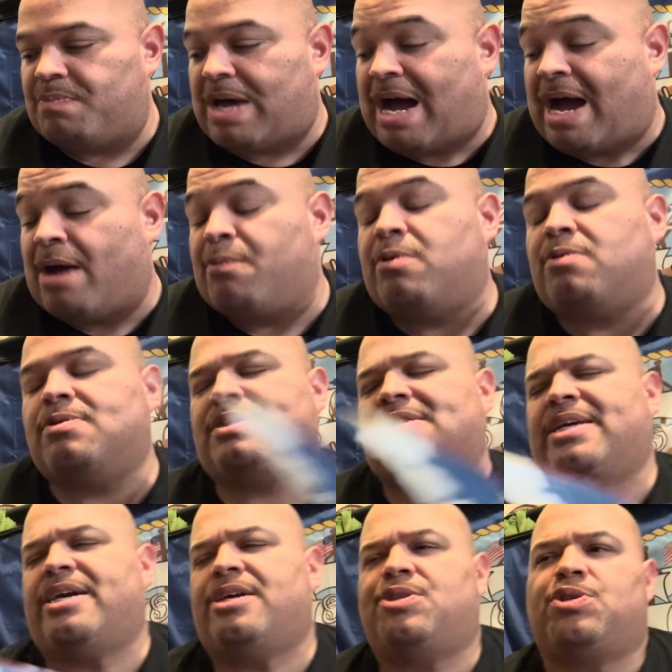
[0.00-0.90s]
I will
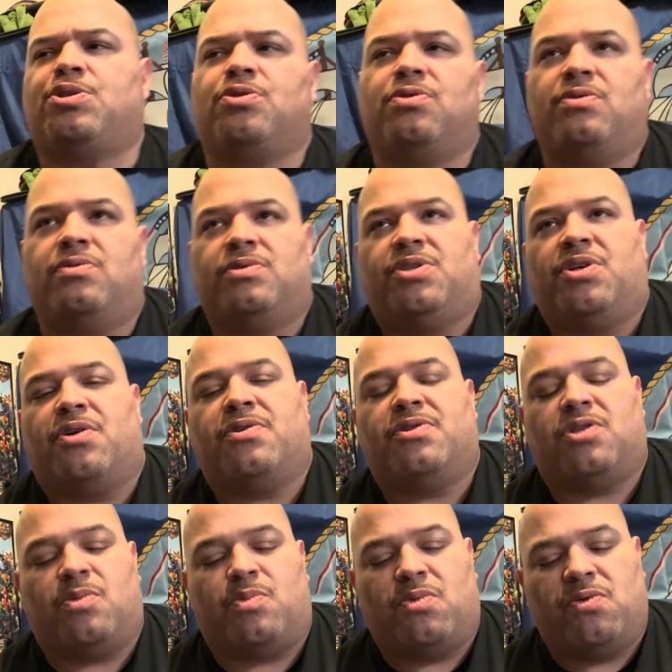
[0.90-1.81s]
say too, during
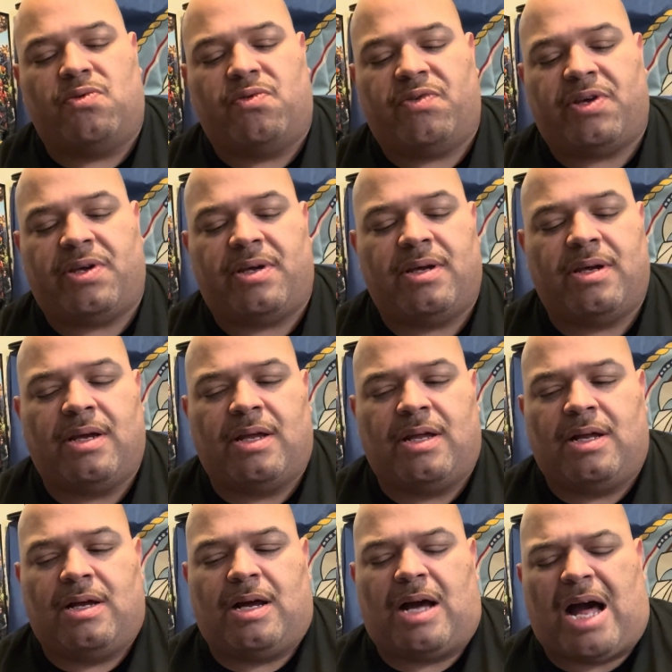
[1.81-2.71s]
the movie,
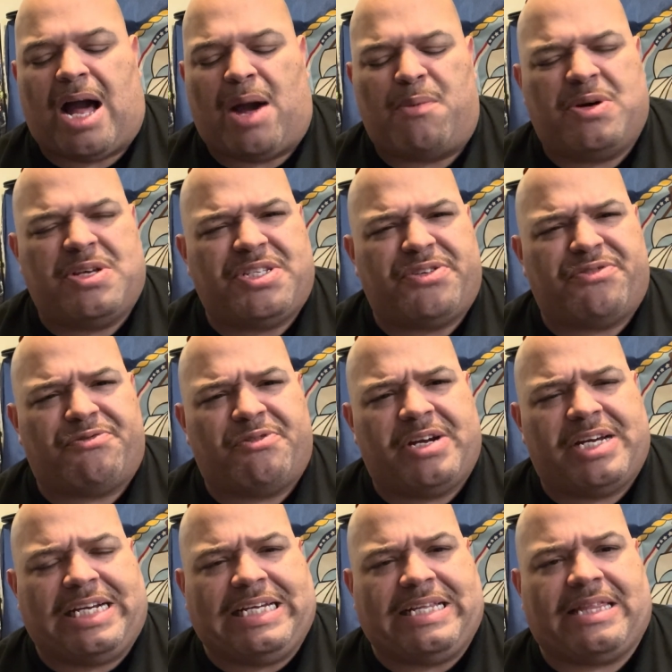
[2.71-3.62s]
I wasn't
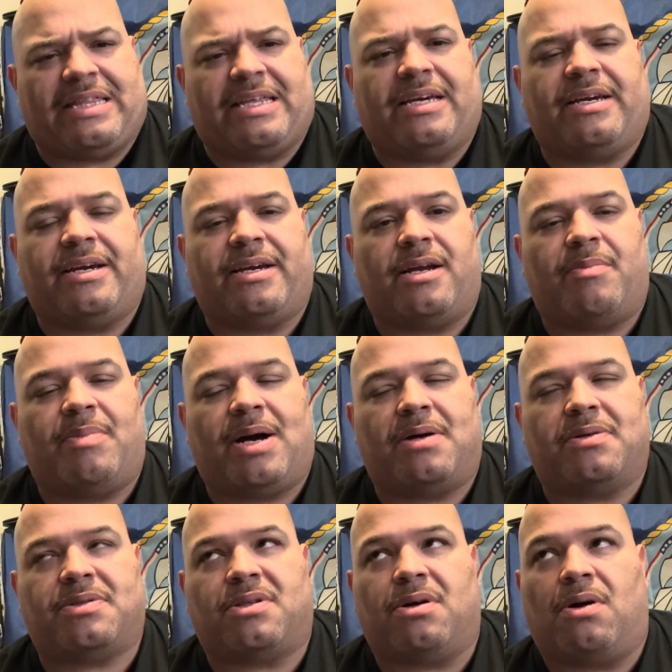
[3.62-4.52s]
really thinking
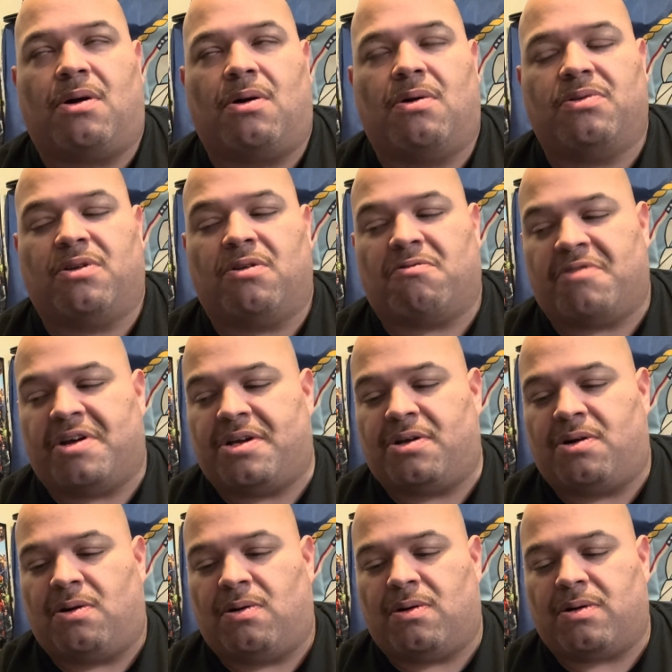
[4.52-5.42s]
about the Red
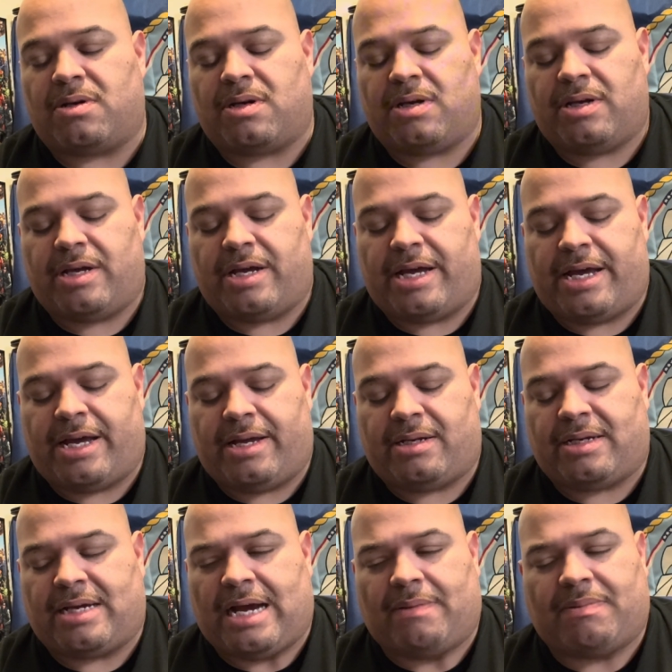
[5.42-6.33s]
Hulk
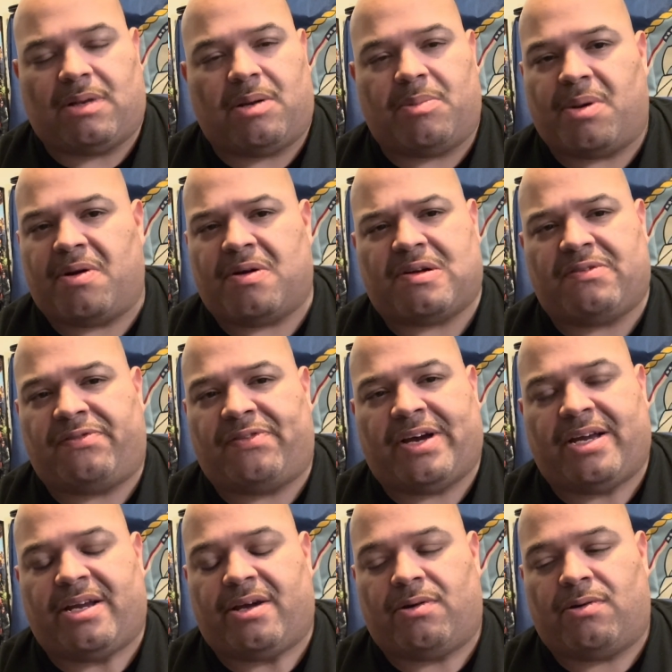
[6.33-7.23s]
and Captain America
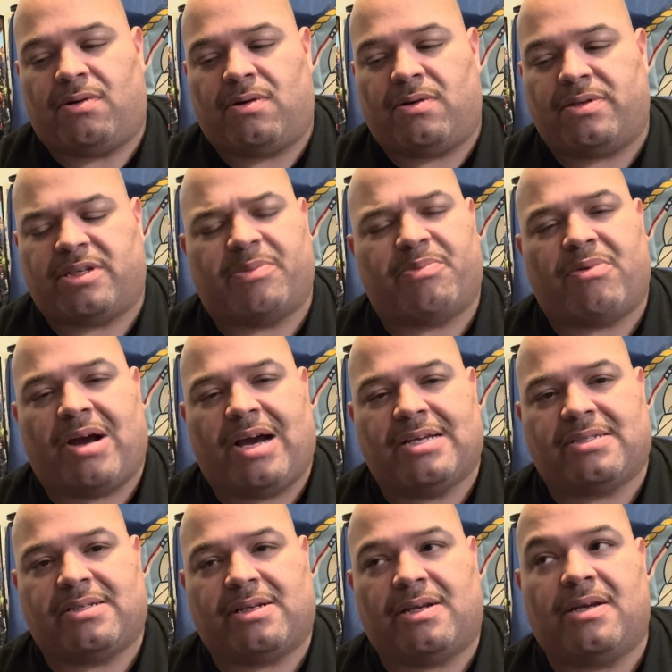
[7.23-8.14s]
fight at all,
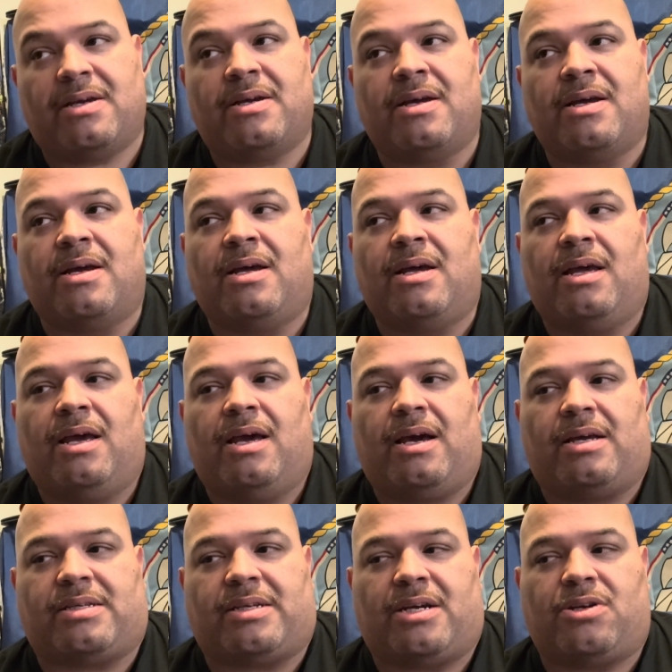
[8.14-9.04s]
surprisingly,
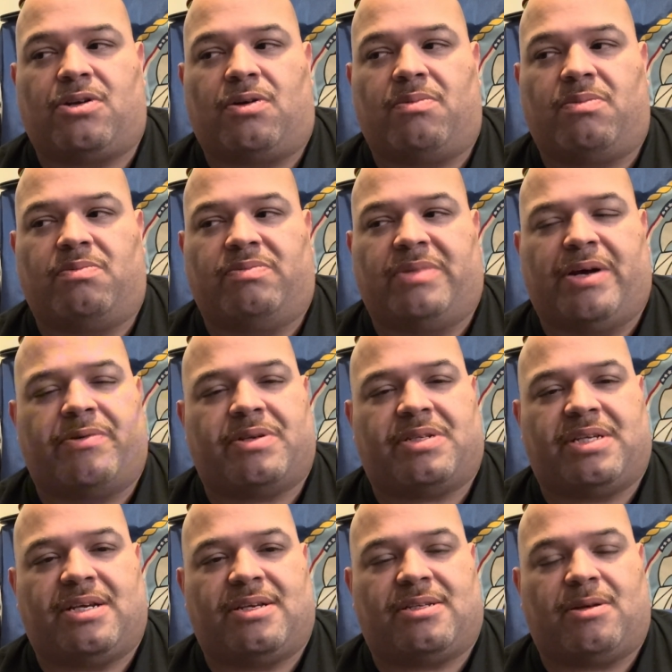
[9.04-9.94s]
because I know they were
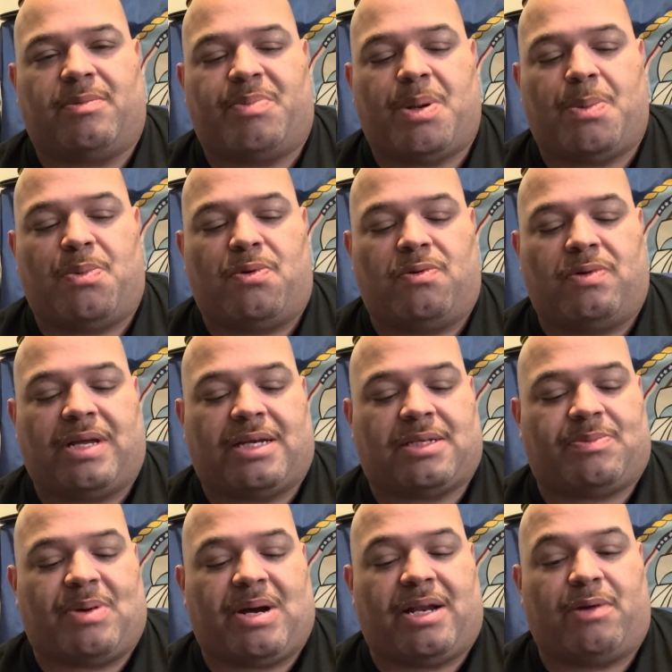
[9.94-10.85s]
saying some people,
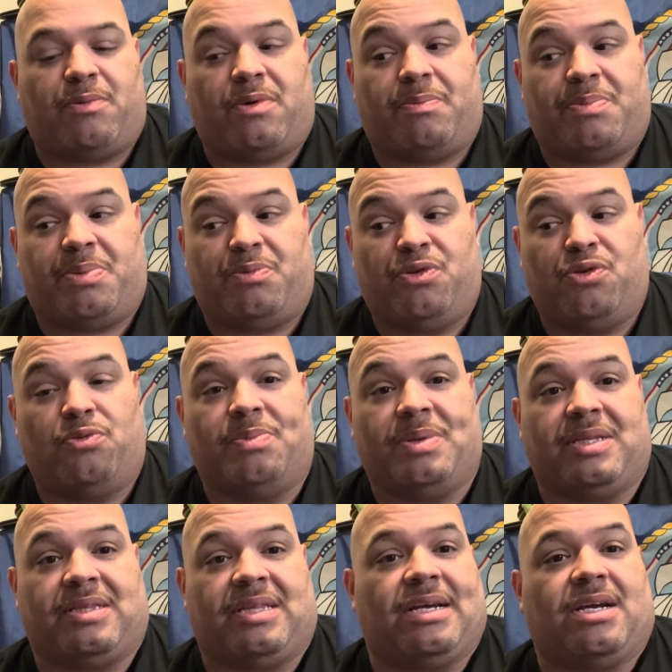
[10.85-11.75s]
that's probably what you'll
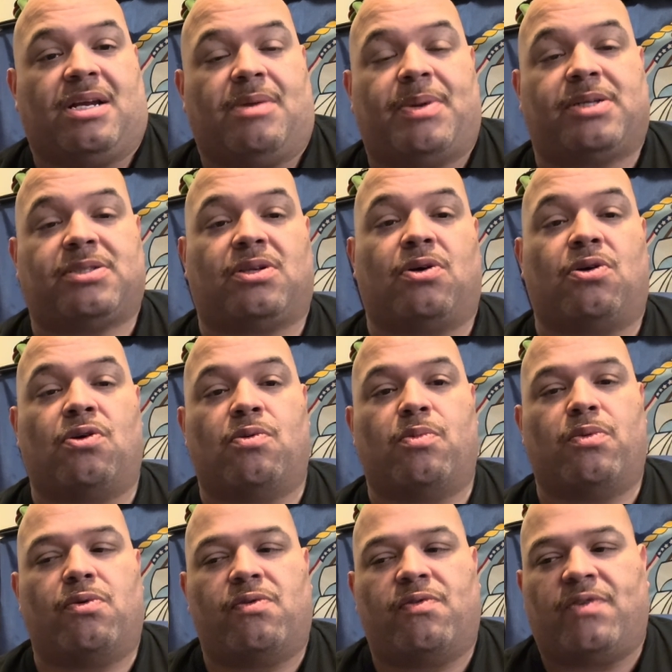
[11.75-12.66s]
be thinking about the whole
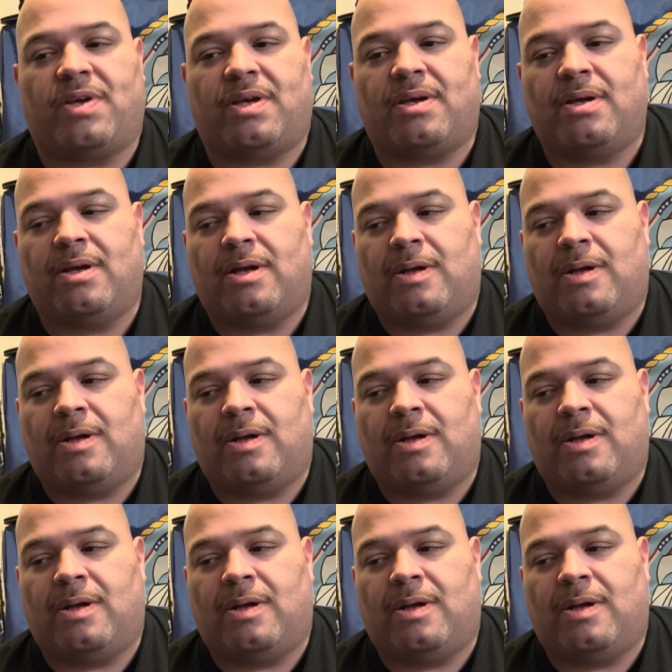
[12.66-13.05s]
movie.